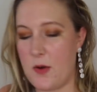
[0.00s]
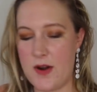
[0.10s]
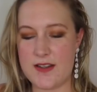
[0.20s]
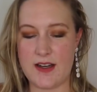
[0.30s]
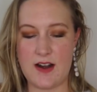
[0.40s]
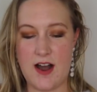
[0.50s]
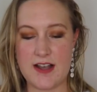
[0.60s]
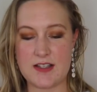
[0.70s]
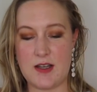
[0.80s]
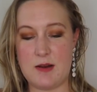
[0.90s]
always like an
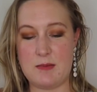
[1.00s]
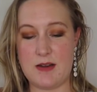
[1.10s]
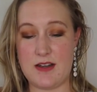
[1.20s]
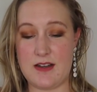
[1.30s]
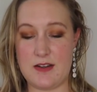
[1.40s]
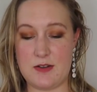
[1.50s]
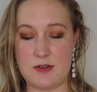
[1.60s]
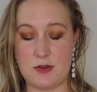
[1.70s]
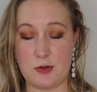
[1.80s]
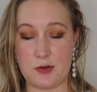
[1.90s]
awesome
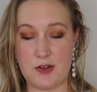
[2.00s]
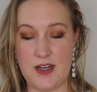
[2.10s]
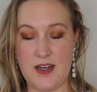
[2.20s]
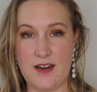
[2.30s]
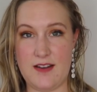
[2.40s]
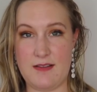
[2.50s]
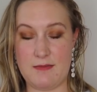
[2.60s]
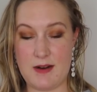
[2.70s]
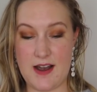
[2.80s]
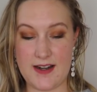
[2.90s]
jewelry
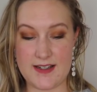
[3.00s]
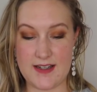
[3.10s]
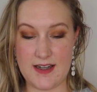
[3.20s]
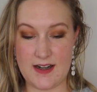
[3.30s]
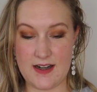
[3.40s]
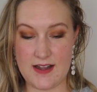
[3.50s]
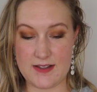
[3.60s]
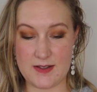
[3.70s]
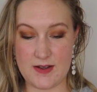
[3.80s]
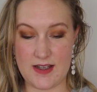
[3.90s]
product in here.
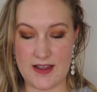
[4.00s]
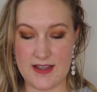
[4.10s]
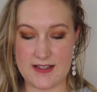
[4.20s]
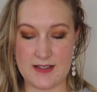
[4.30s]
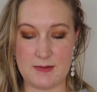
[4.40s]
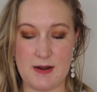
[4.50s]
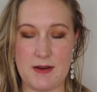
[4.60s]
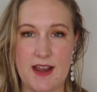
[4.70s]
So this is what I'm